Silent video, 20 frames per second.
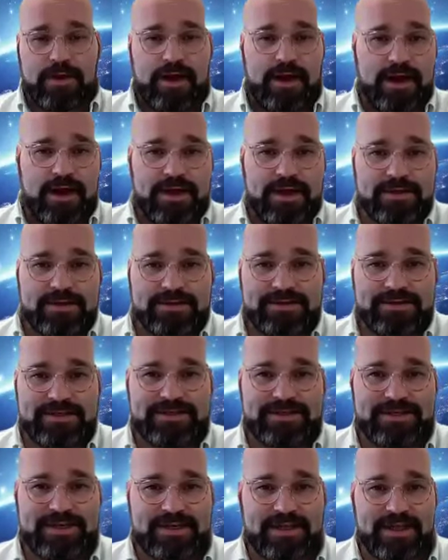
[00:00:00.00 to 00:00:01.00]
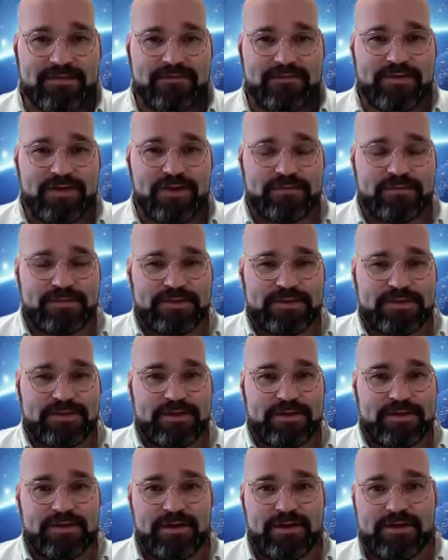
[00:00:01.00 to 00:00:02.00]
Hi, this is Glenn Phillips,
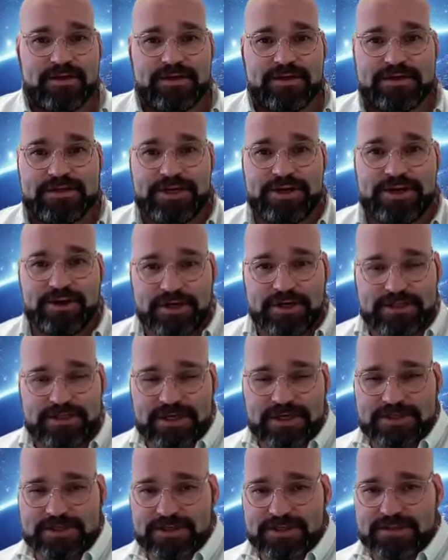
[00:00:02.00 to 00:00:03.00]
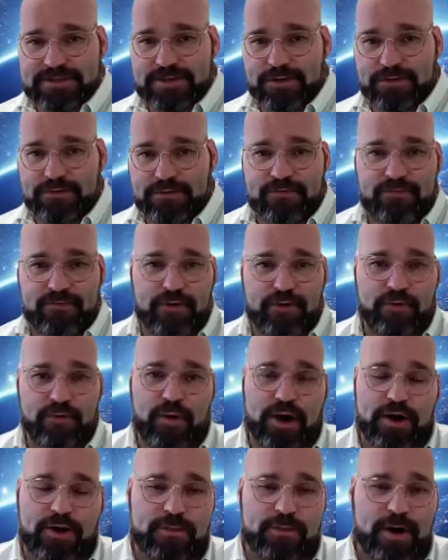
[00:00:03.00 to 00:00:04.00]
Senior Insights Consultant for
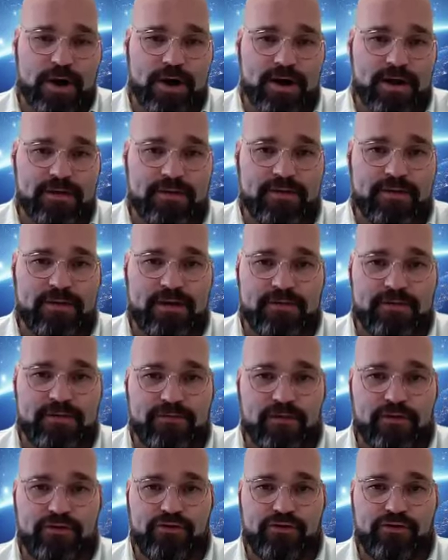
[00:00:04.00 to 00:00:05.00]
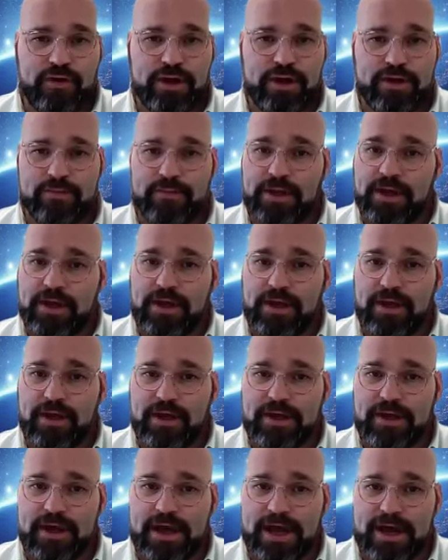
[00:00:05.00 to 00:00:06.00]
Watermark, and thanks for joining me
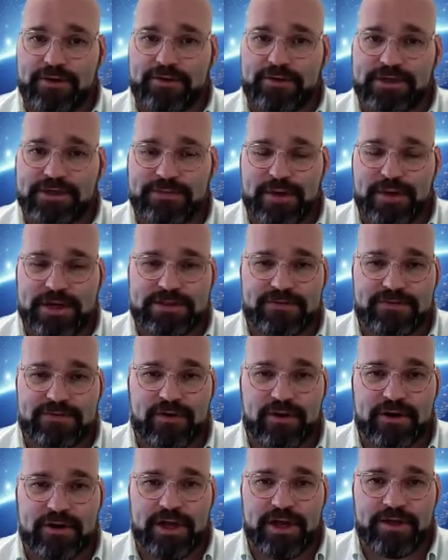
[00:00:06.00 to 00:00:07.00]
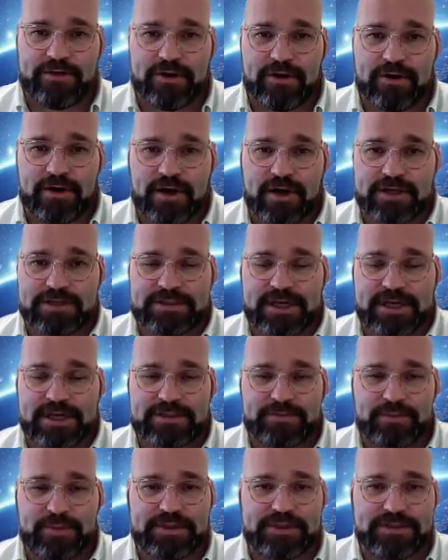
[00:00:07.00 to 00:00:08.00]
in outer space for another
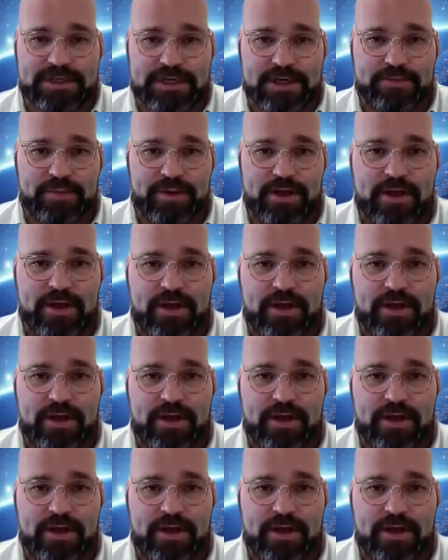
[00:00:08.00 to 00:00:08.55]
assessment tip.